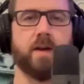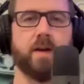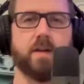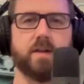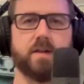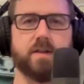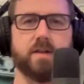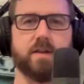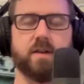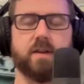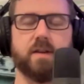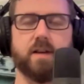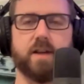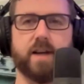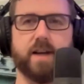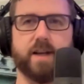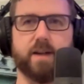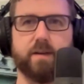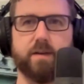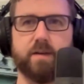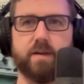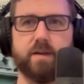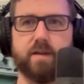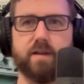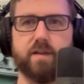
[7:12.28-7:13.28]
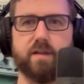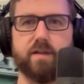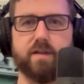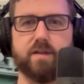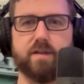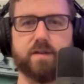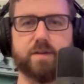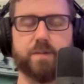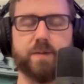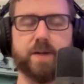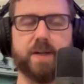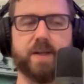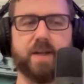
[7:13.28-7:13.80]
Yeah. So yeah,
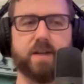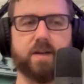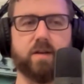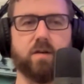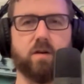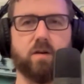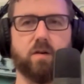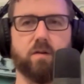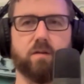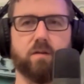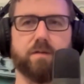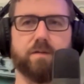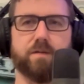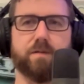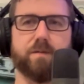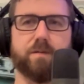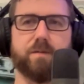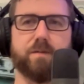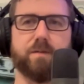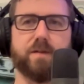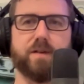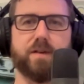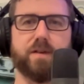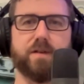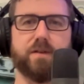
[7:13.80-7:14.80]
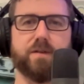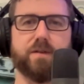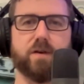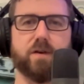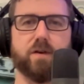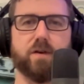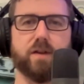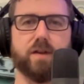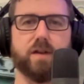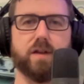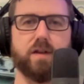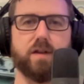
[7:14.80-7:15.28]
speaking of, you've got